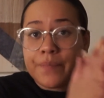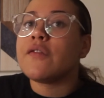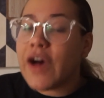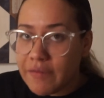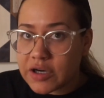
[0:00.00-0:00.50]

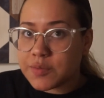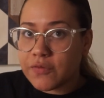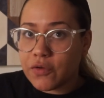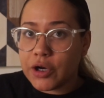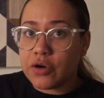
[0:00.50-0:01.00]
5 hours
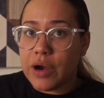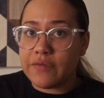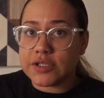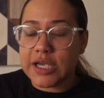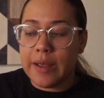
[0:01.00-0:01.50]
before your
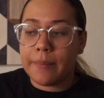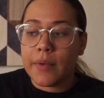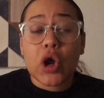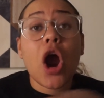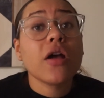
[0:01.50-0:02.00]
arrival time,
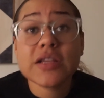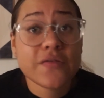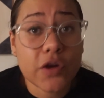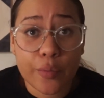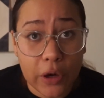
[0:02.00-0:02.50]
regardless
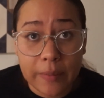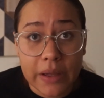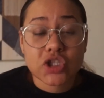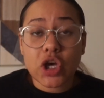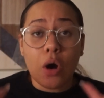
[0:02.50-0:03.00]
of your
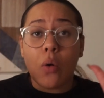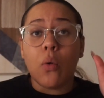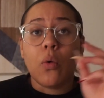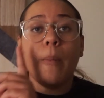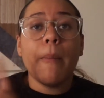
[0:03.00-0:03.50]
appointment.
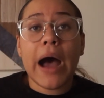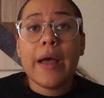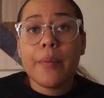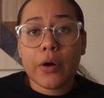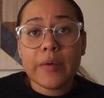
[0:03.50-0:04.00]
So my
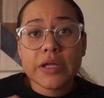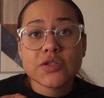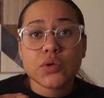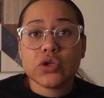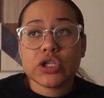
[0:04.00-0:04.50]

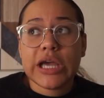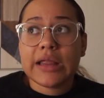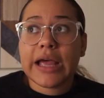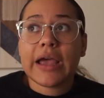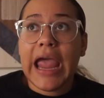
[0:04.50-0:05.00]
appointments were usually at
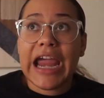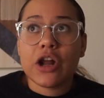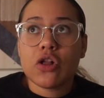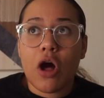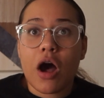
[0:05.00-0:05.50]
like 8
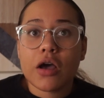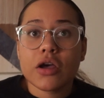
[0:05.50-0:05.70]
o'clock.